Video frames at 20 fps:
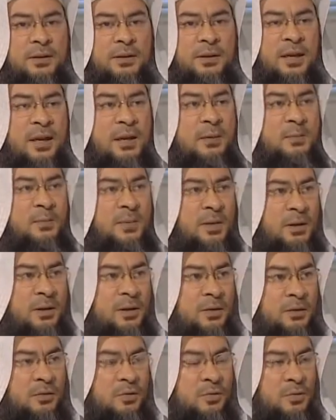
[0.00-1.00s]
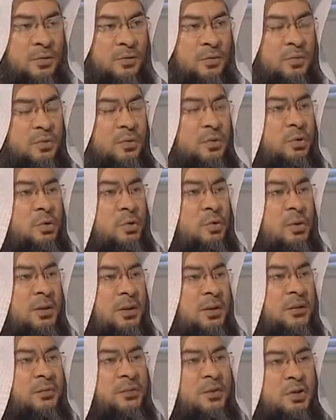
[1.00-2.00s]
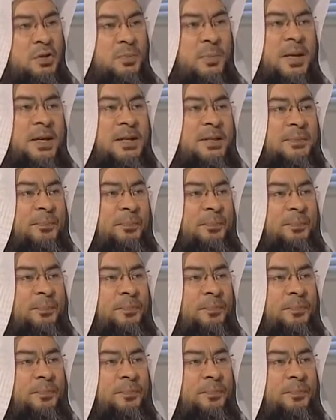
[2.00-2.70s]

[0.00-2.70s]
came to do in the first place.